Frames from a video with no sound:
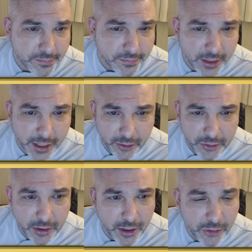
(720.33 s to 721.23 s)
Get out
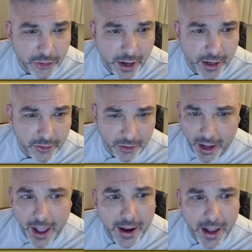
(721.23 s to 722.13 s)
there and say it. Say,
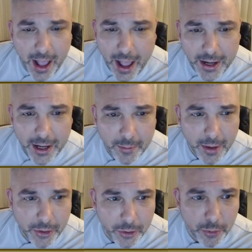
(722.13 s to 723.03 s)
hey, I am a
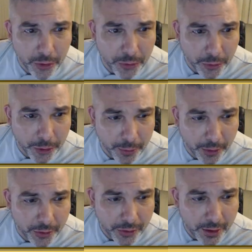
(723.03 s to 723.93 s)
New World Order
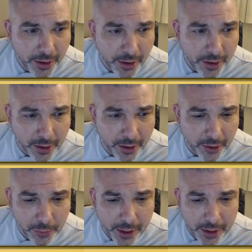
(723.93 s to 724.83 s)
person. That's
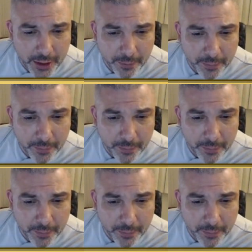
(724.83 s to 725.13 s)
what I am.